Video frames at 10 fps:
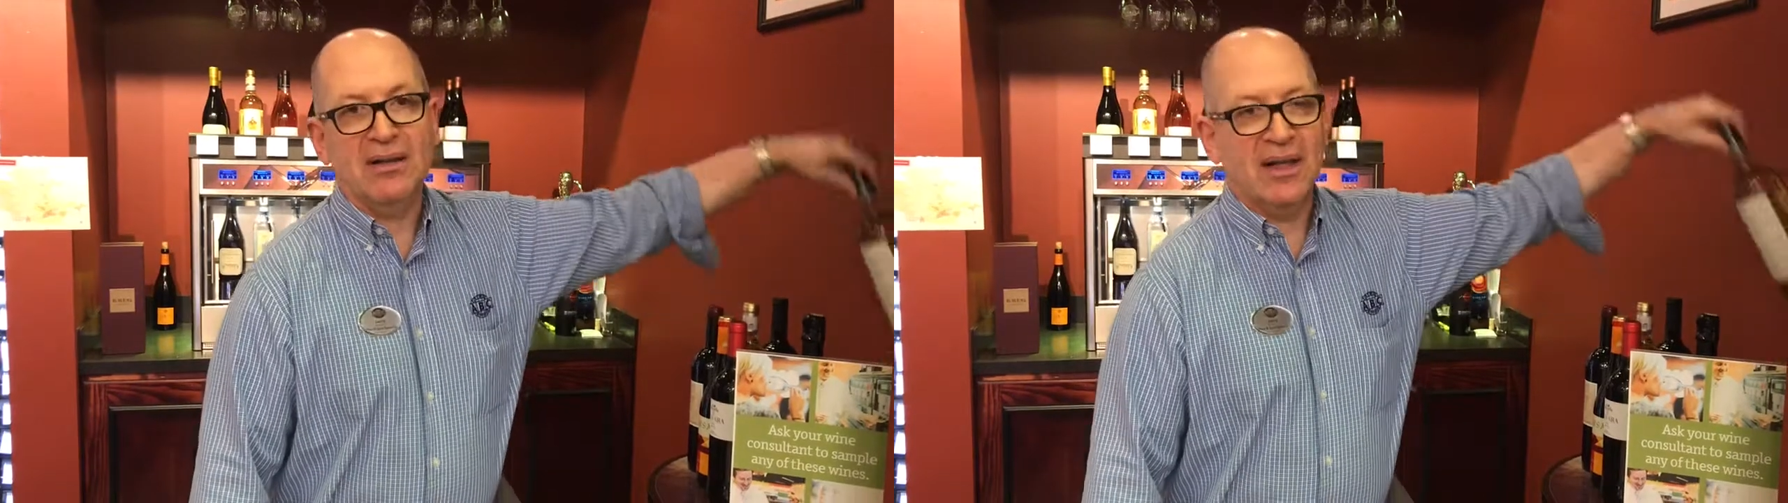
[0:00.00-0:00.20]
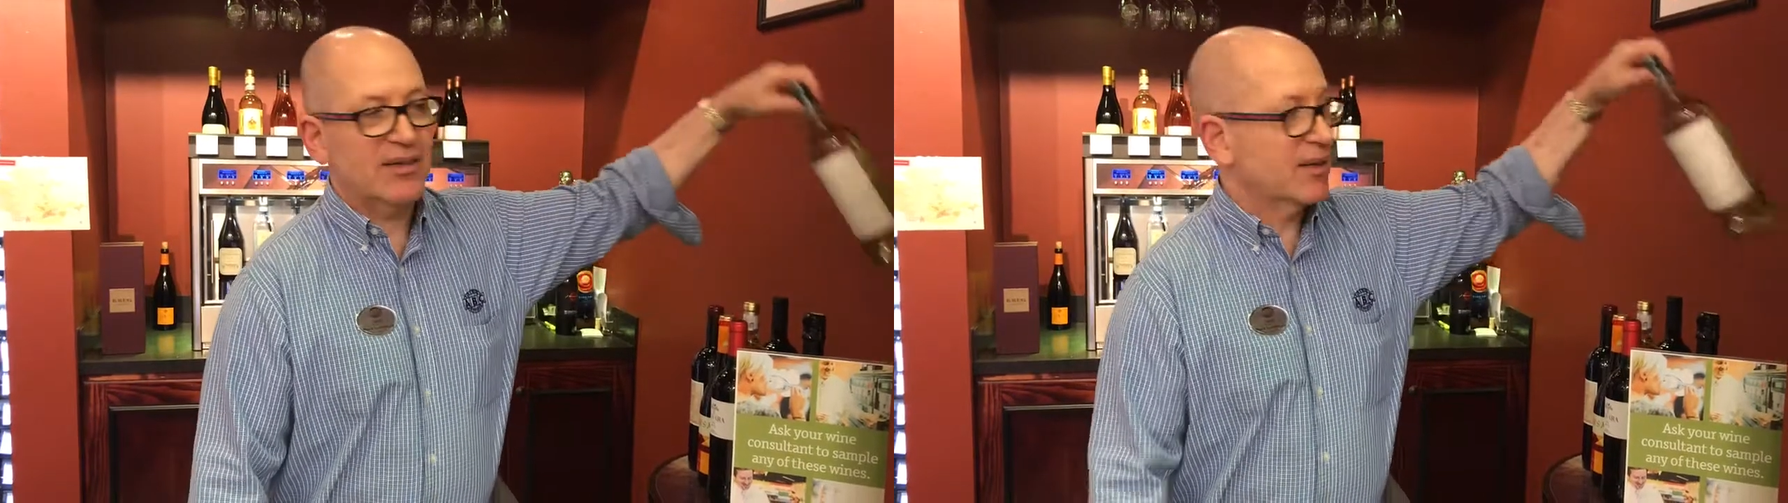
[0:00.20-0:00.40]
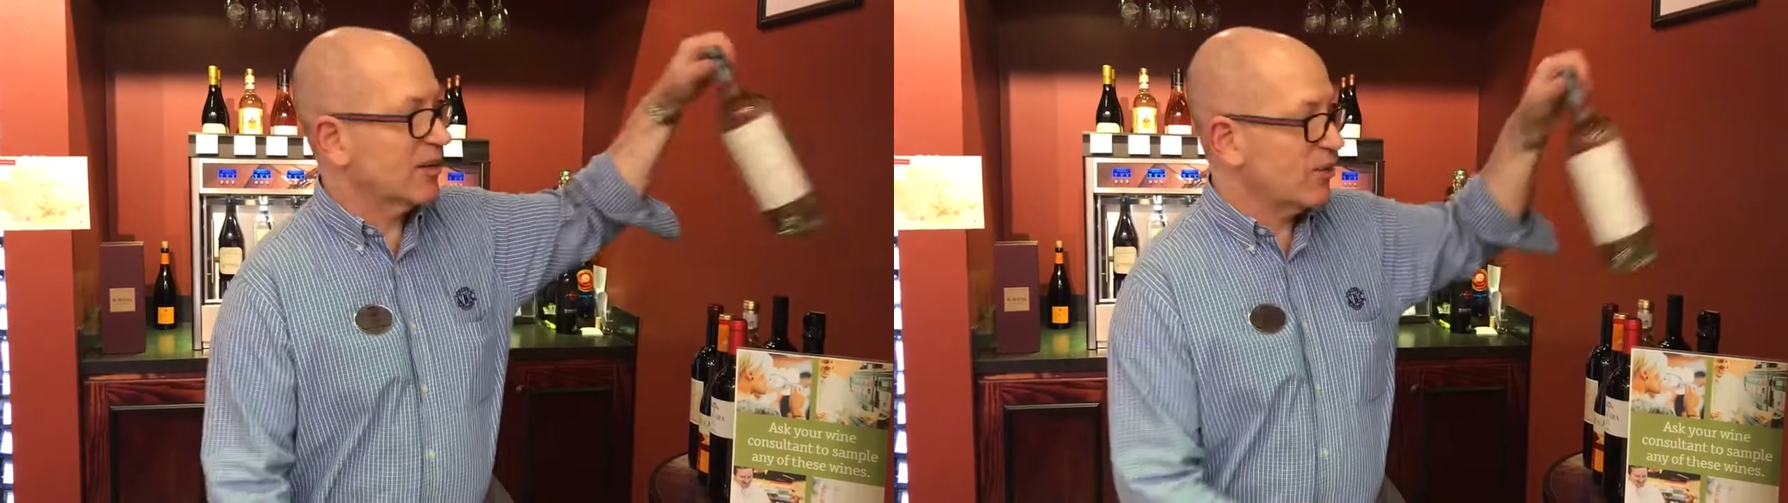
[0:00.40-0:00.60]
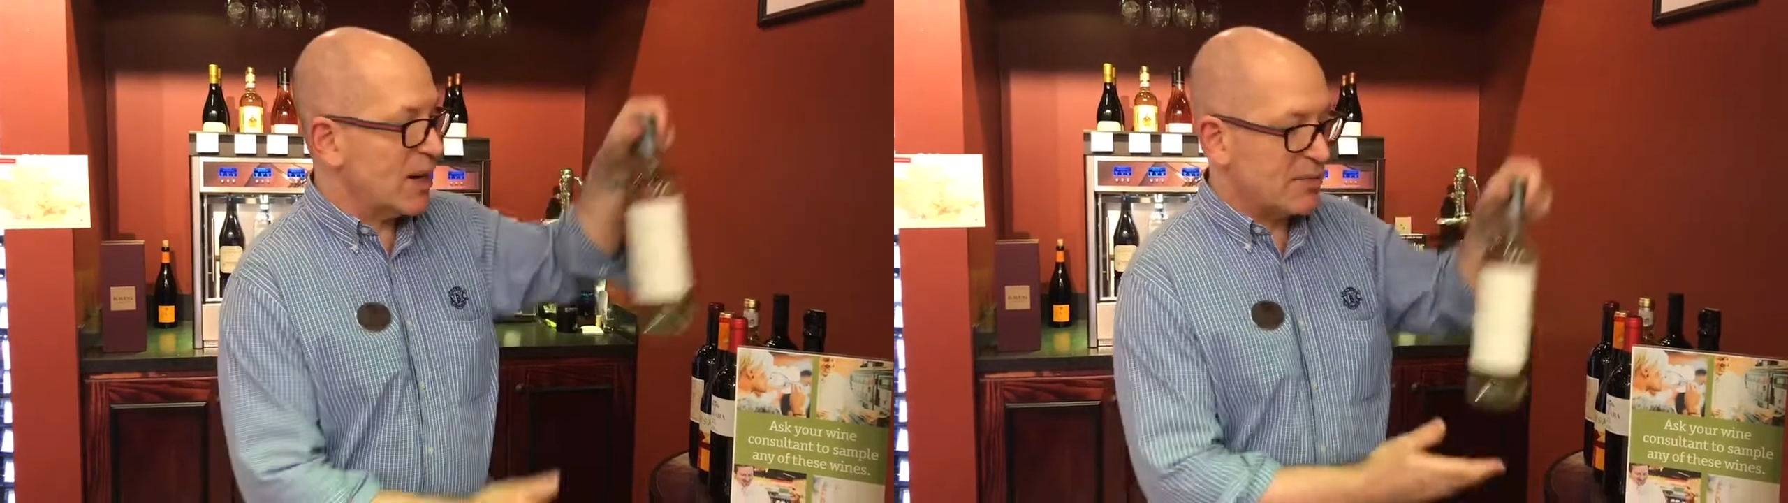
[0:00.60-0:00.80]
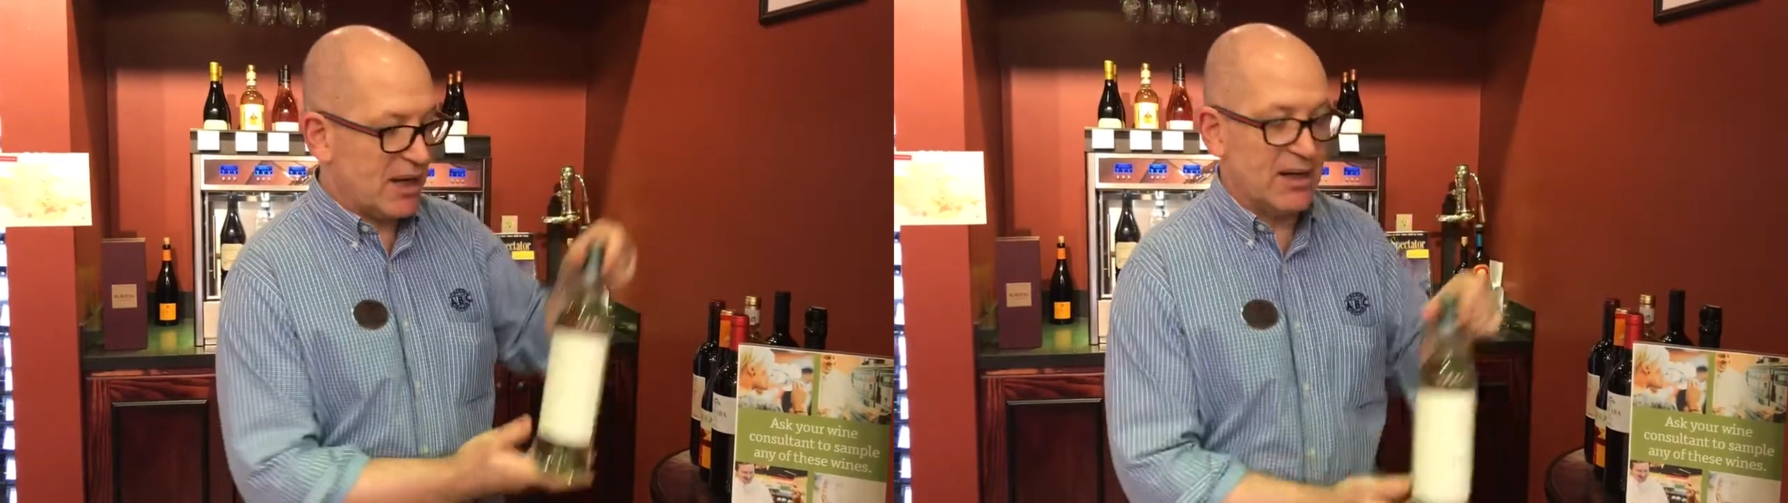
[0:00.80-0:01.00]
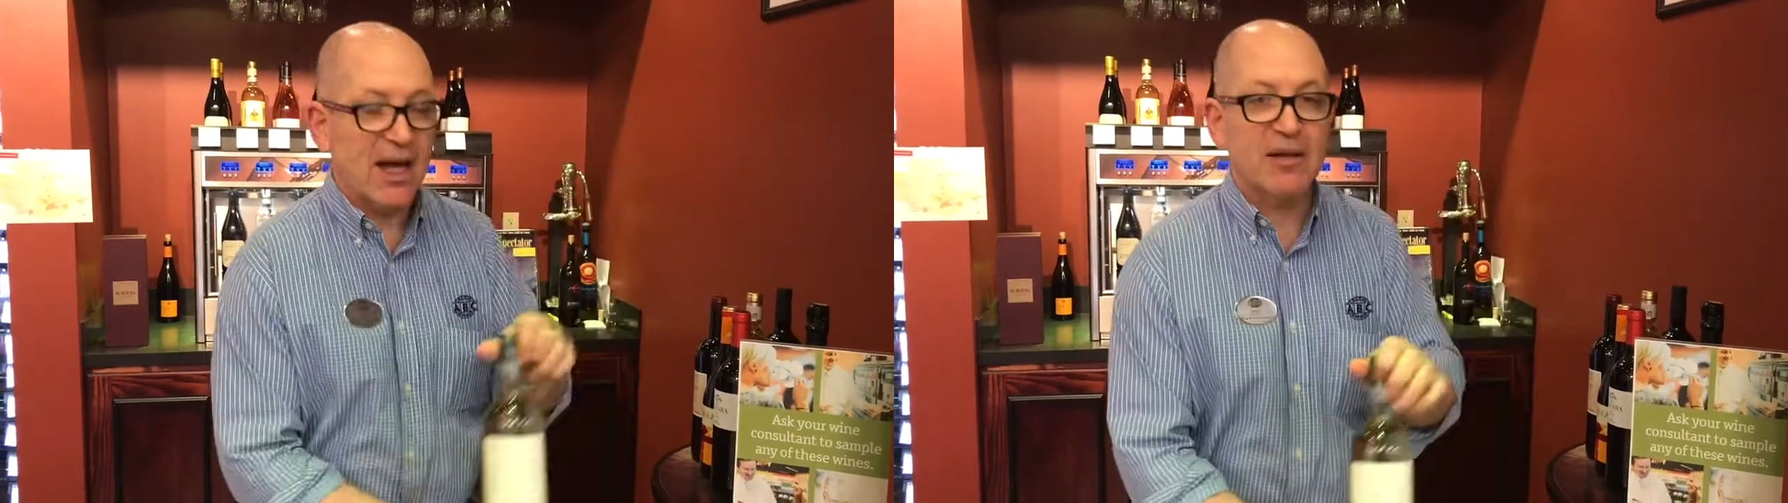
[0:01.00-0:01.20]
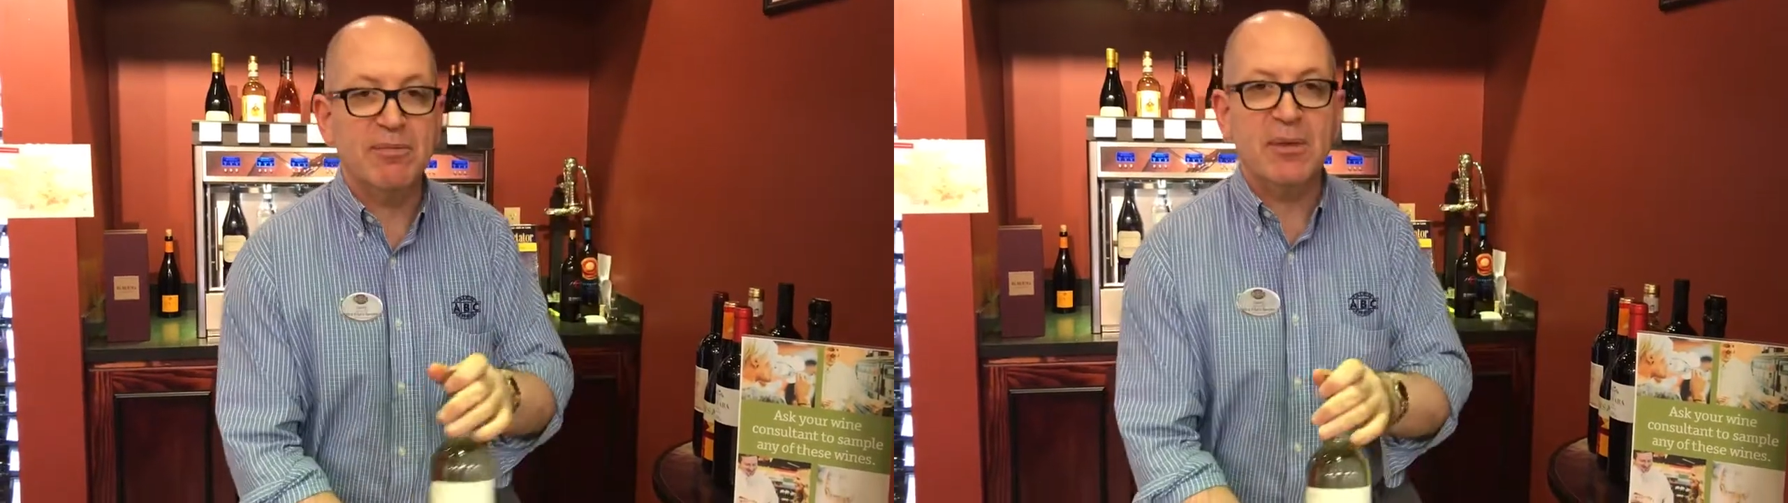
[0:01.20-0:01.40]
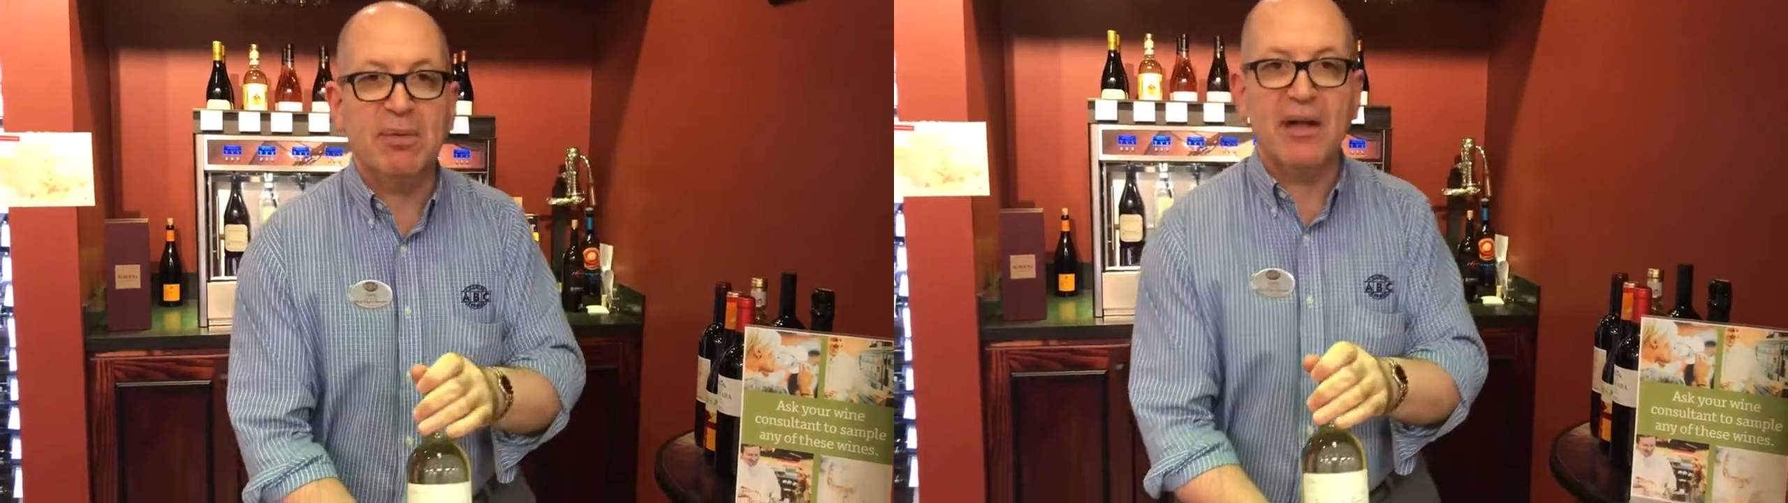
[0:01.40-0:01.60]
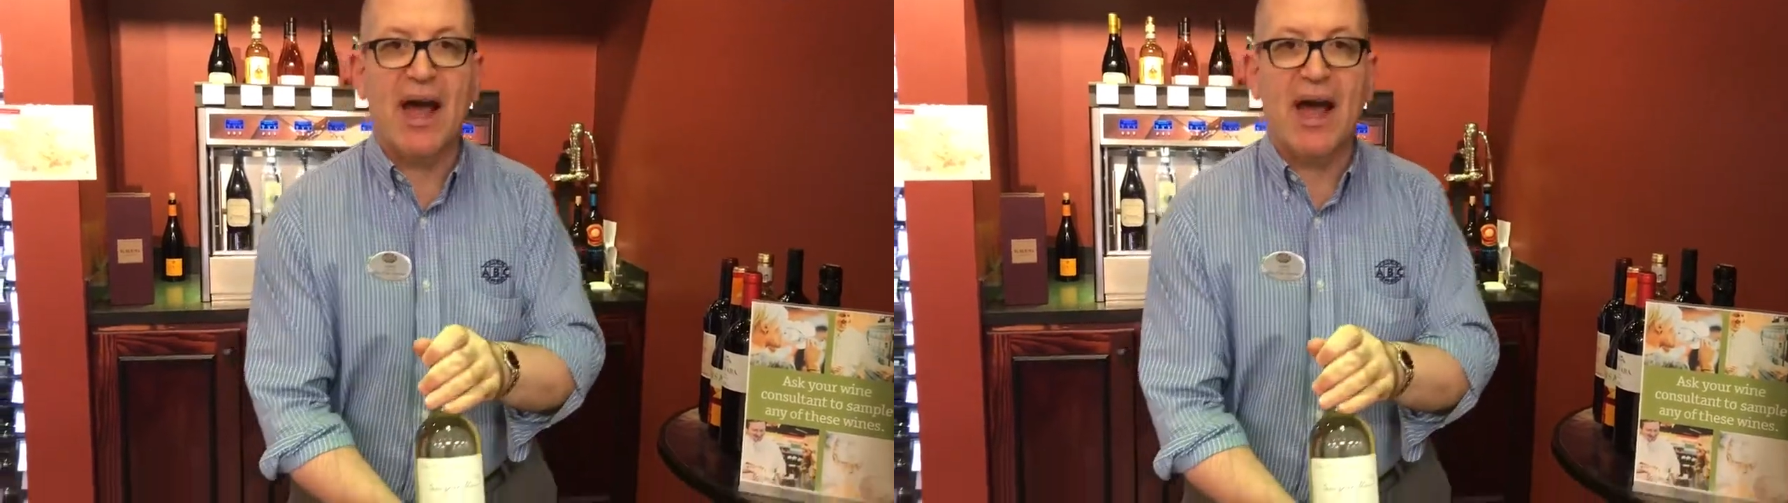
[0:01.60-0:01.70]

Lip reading: That's a grape that a lot of people